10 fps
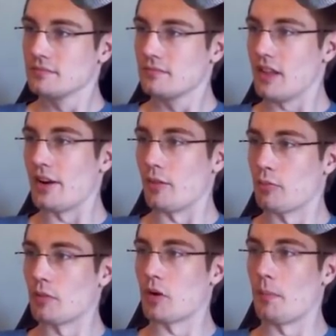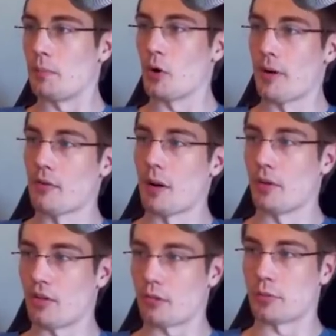yeah, no, R R Pokemon Rumble
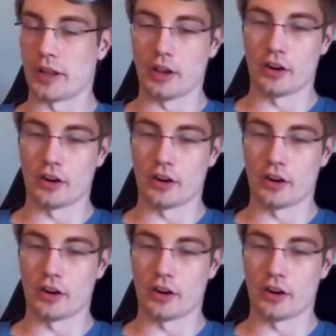is really good,